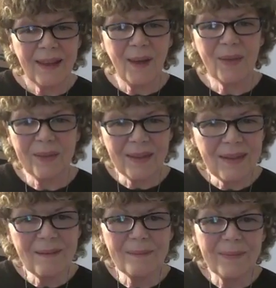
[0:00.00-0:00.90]
our
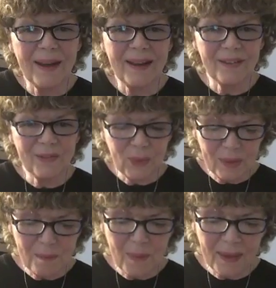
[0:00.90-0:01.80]
theme for
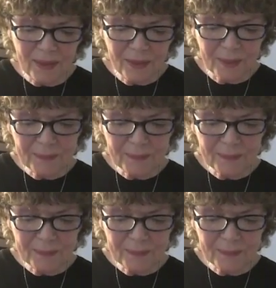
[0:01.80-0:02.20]
the month.